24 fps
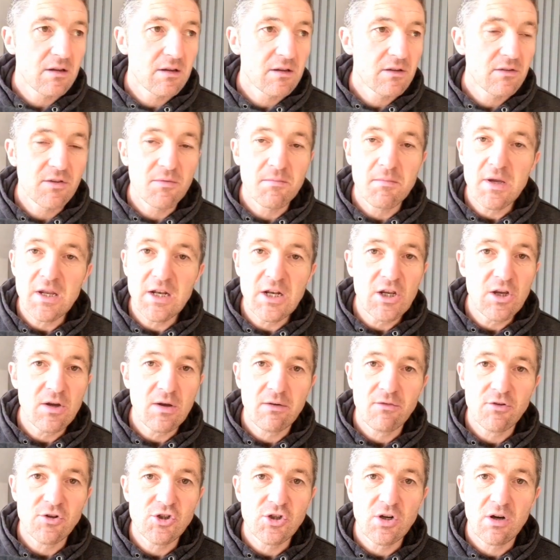The minute you have a
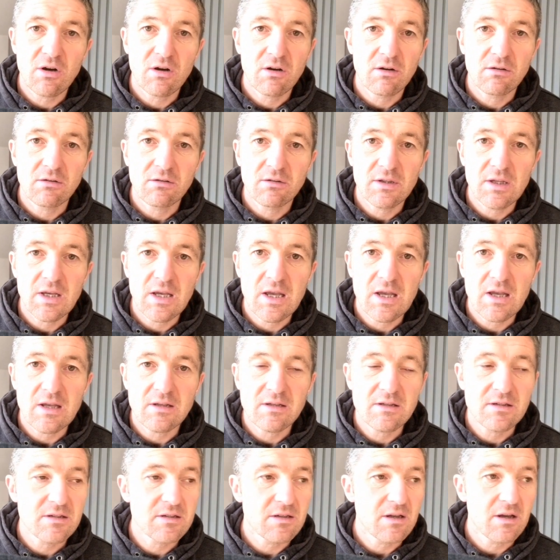child,
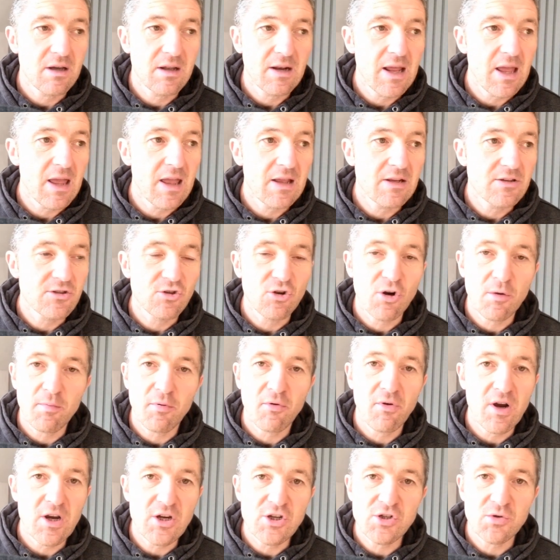it's an, it's an
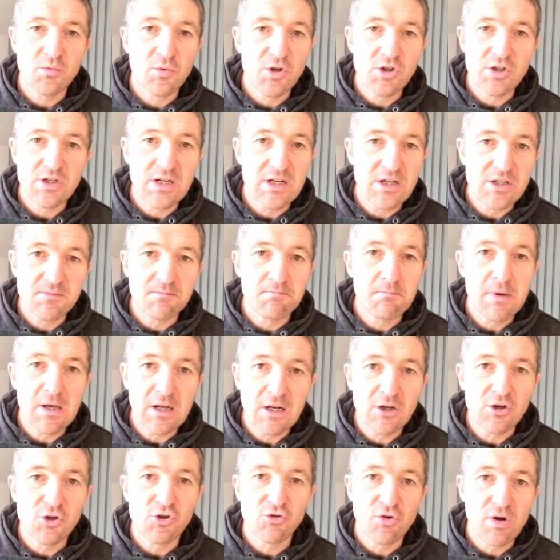operation which needs
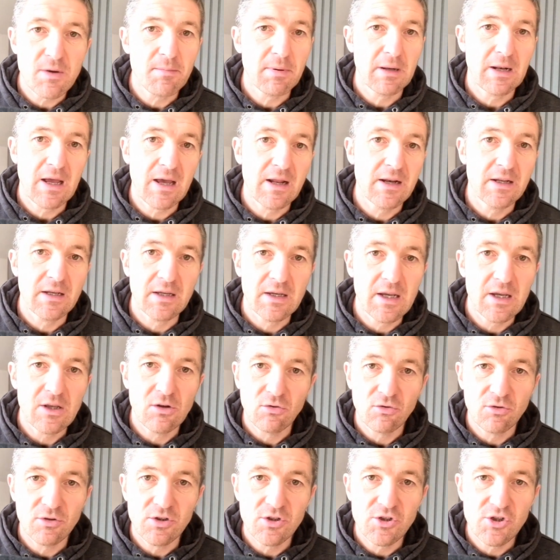military planning in
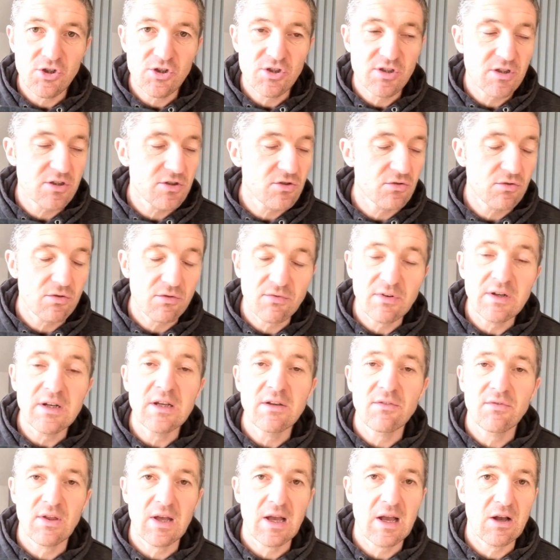order just to sort of leave
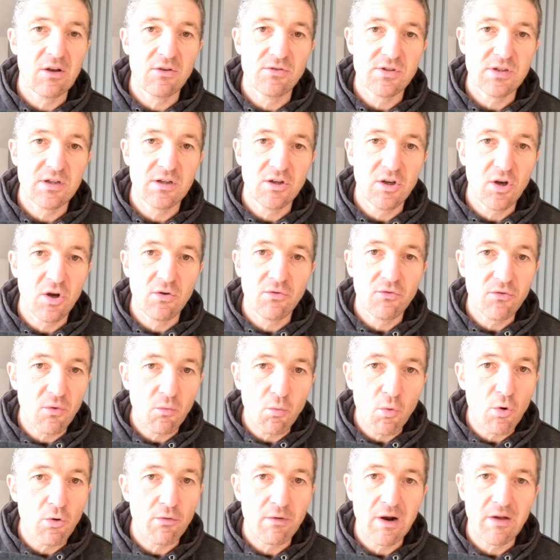the house and go for a
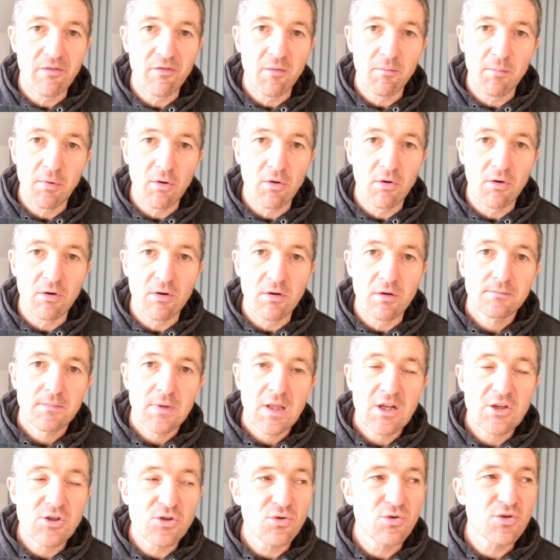walk around the block.
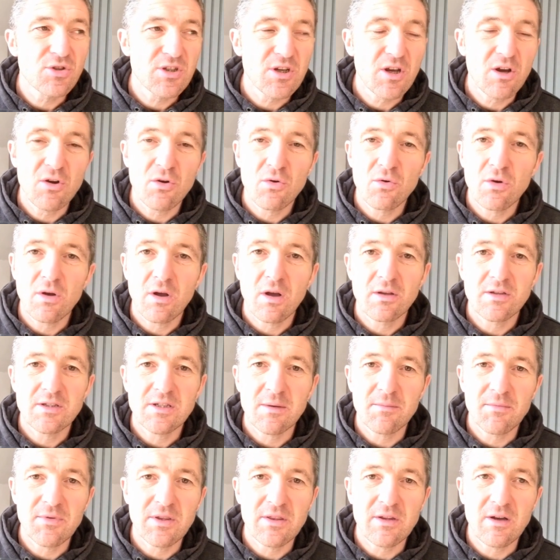It's also
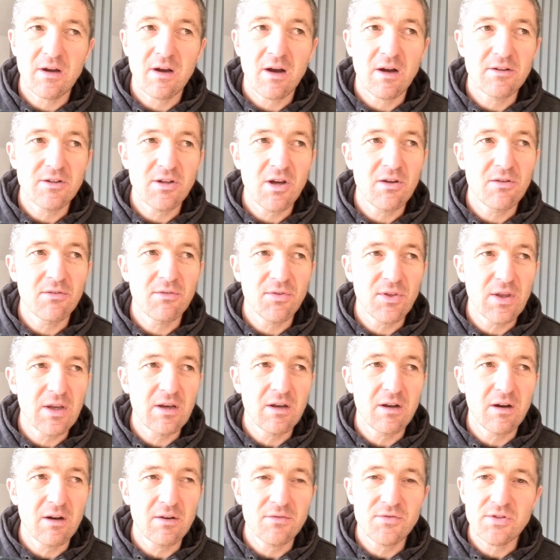something that I don't think
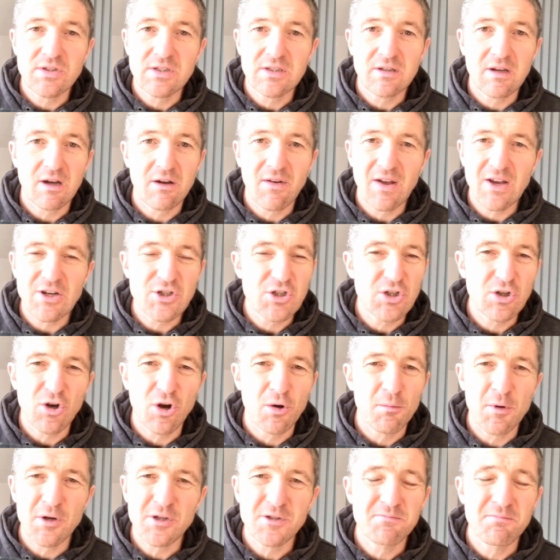I've, I've actually got
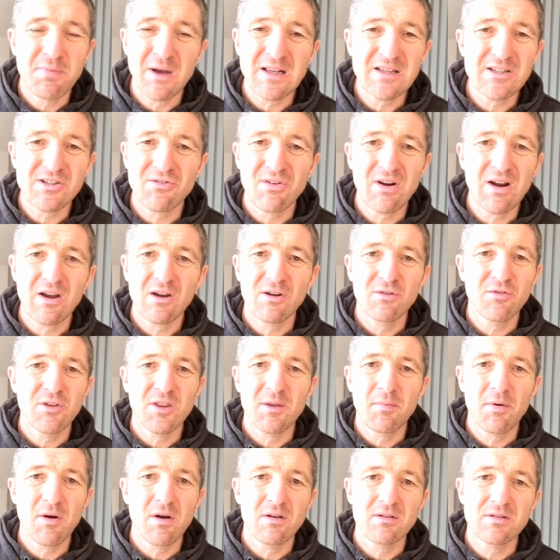much better at over the
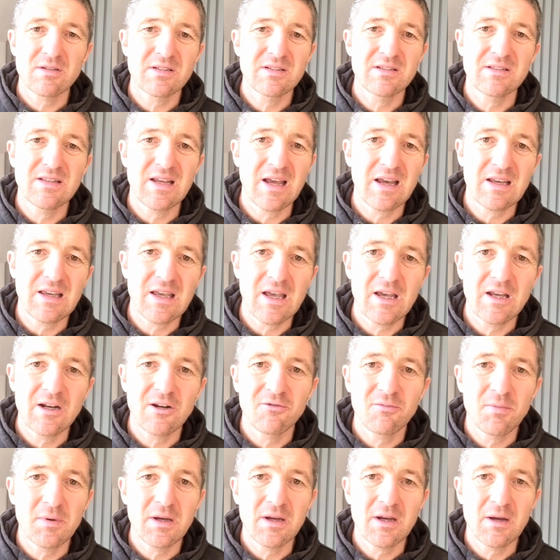past decade of
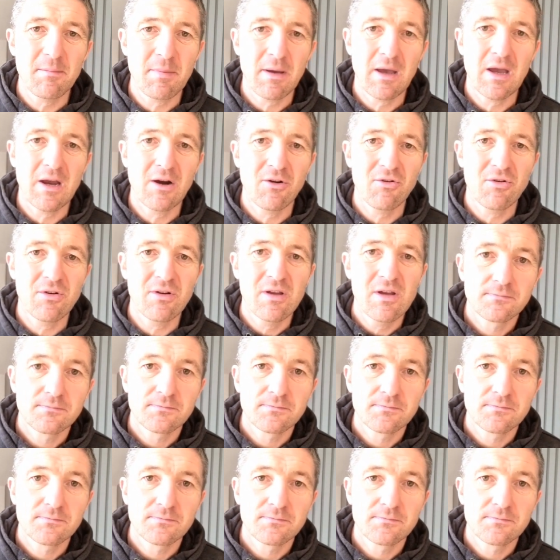being a parent.